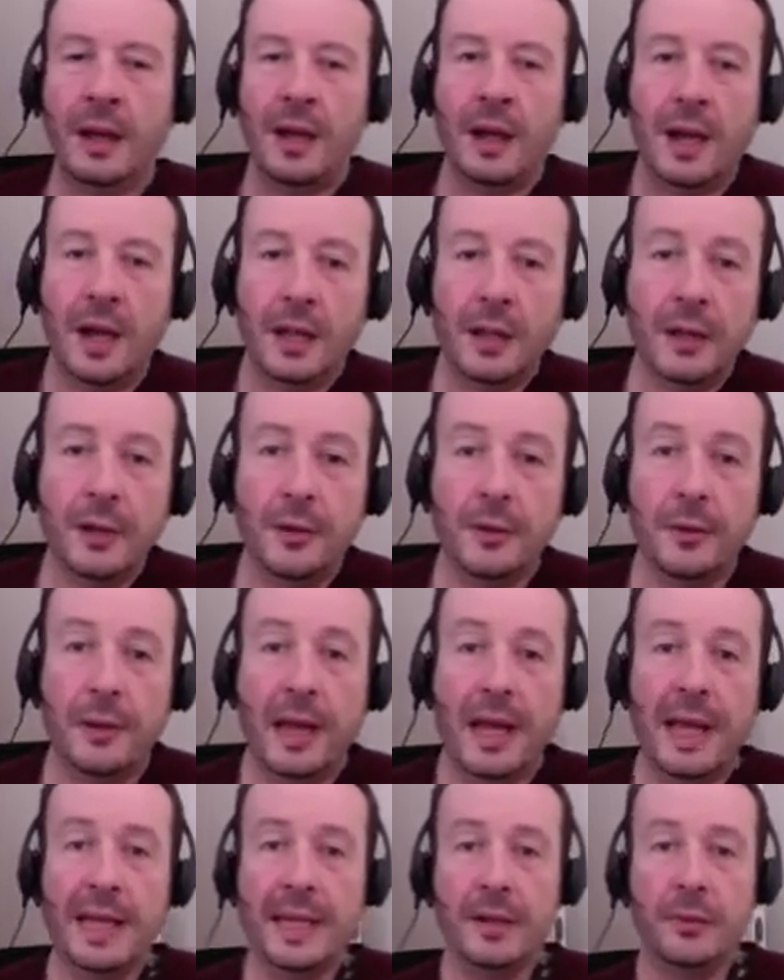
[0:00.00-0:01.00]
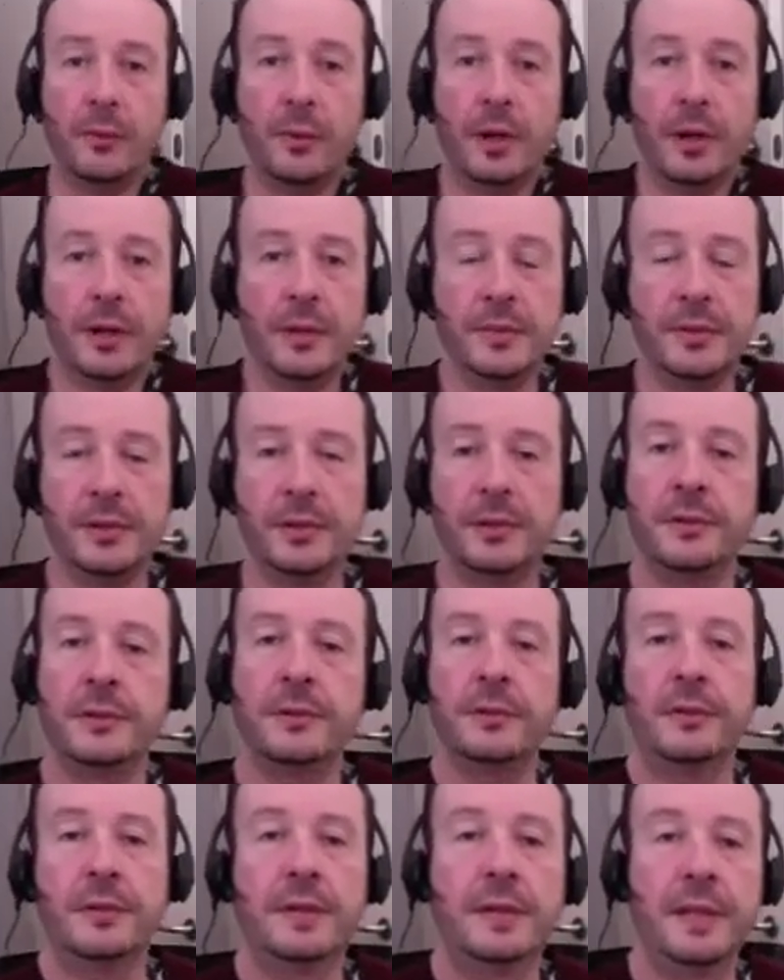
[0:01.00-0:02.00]
Hello and welcome
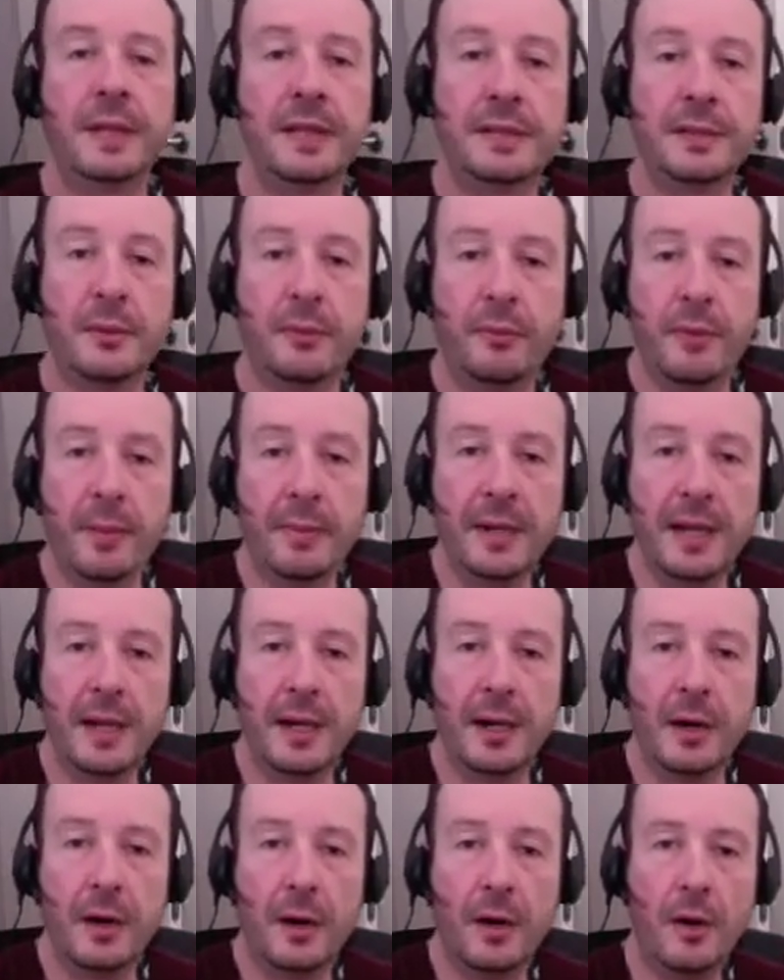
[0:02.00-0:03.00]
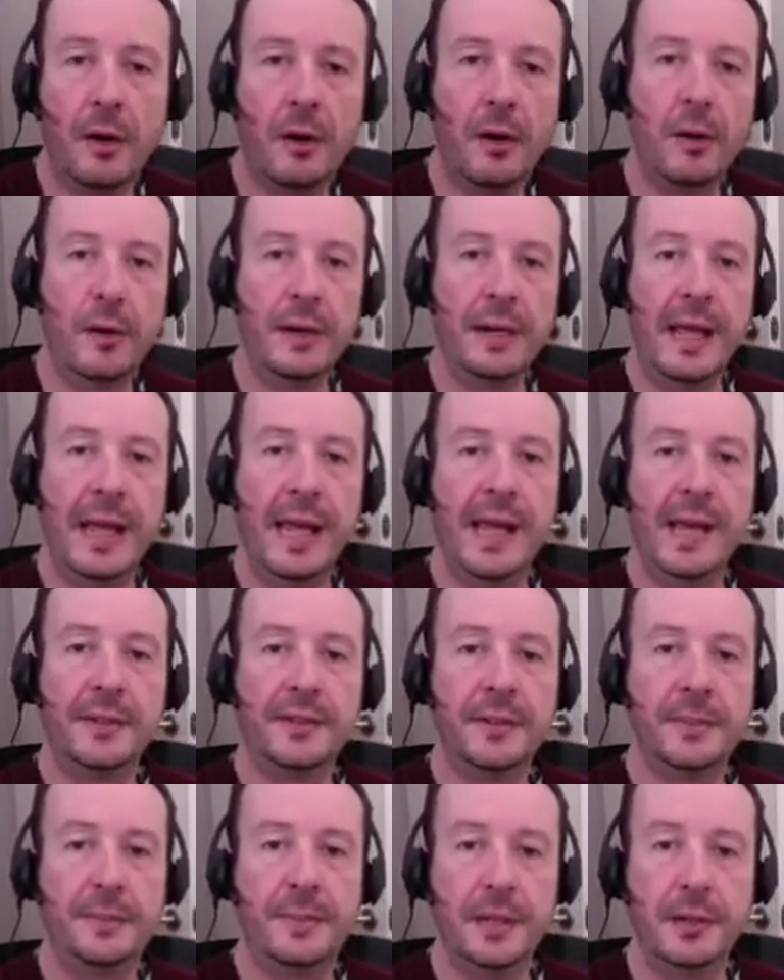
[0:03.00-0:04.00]
to this webinar on how
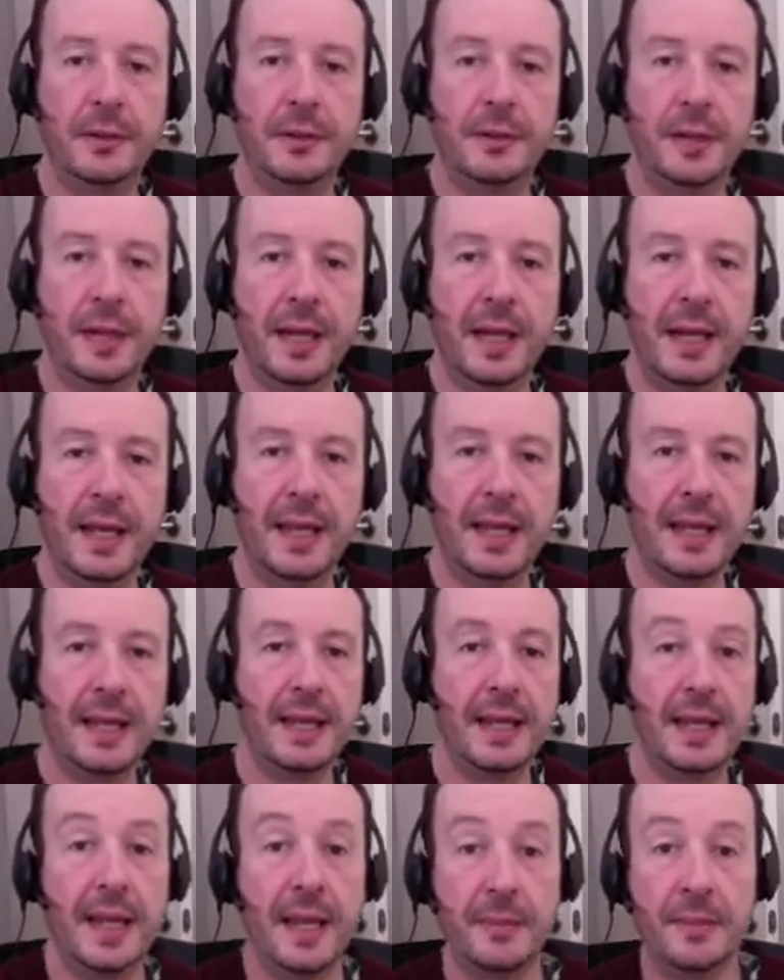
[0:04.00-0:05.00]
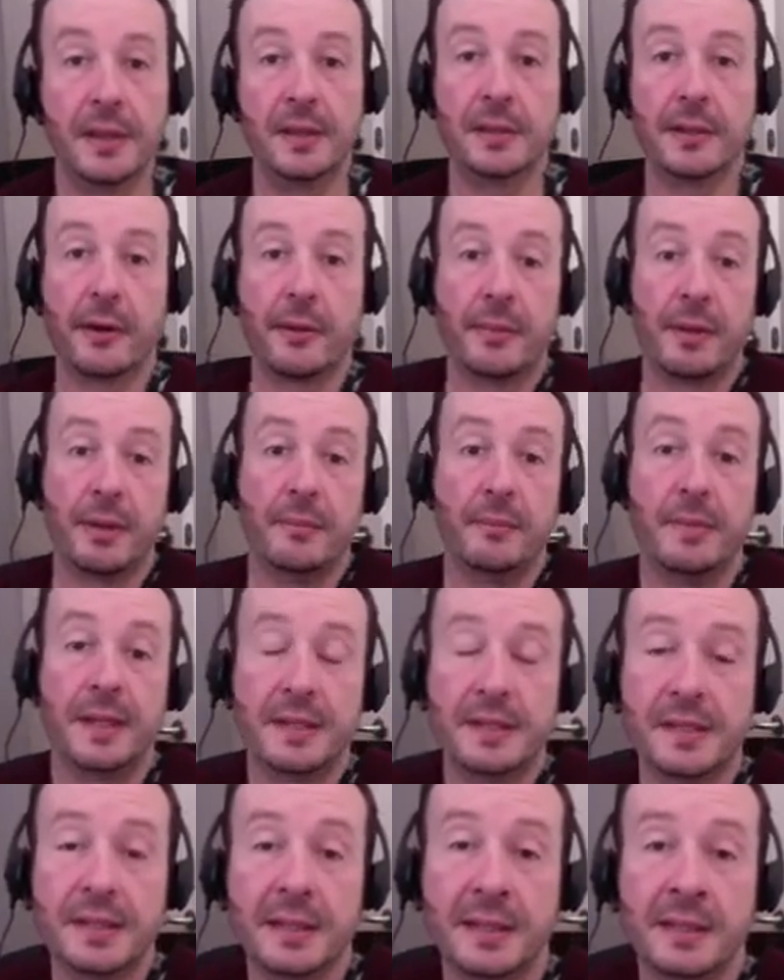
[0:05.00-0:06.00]
to build a hypnotherapy
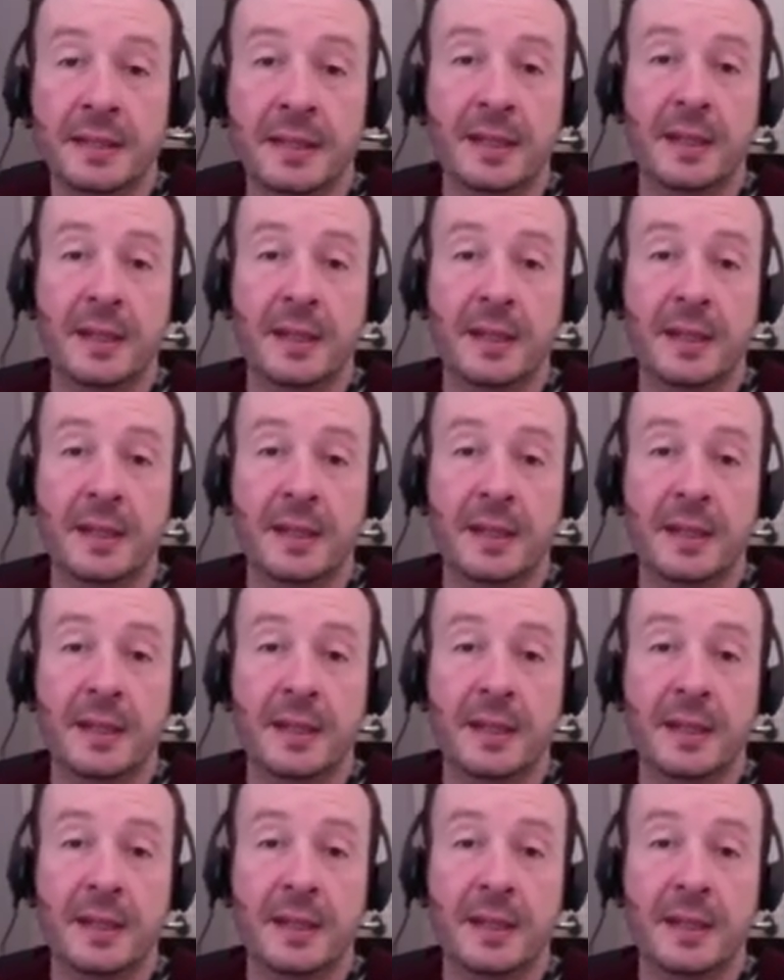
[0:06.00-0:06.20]
mixer.